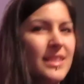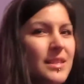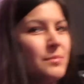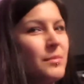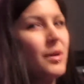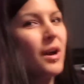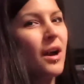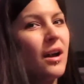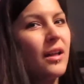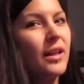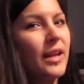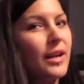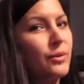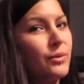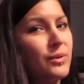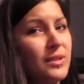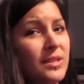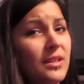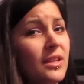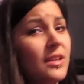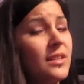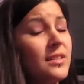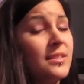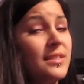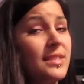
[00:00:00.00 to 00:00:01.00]
at the mall I
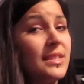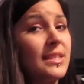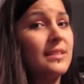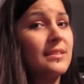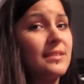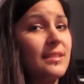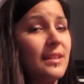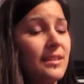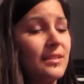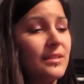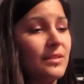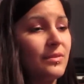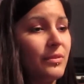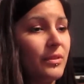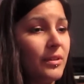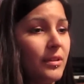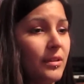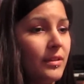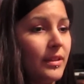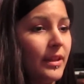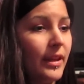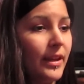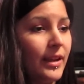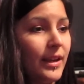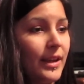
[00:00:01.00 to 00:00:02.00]
was
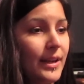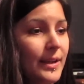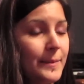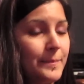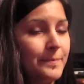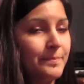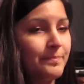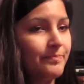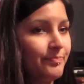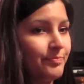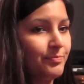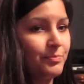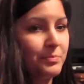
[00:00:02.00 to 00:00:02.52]
unsuccessful. Like I